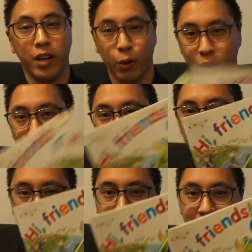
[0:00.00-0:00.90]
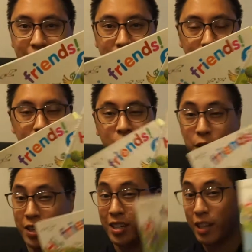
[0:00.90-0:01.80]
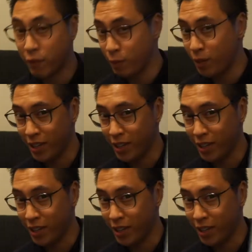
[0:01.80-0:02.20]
we're actually gonna start using a different book.